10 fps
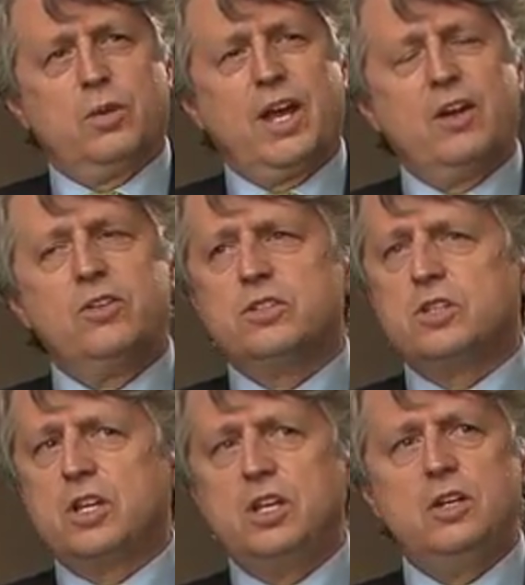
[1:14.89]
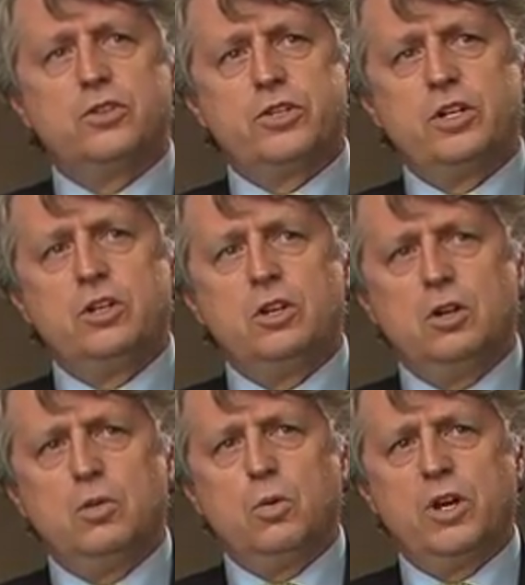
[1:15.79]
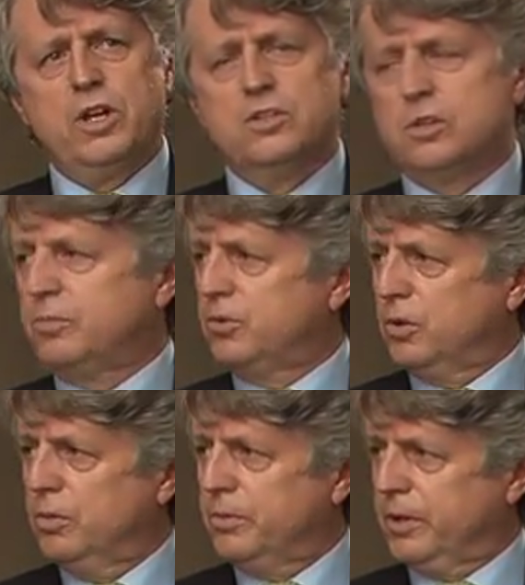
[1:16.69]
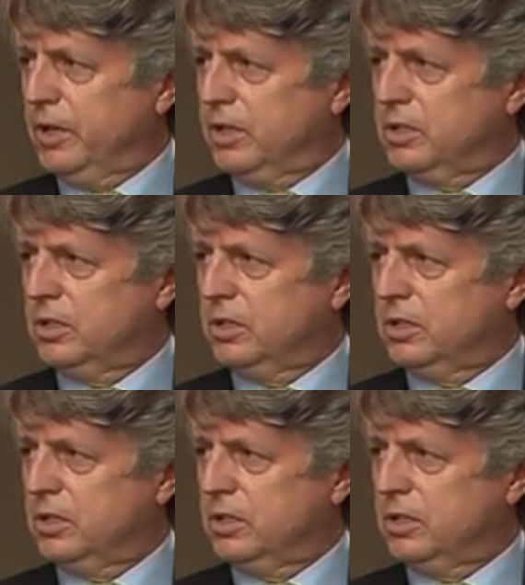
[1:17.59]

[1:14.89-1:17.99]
how does he or she know what is appropriate?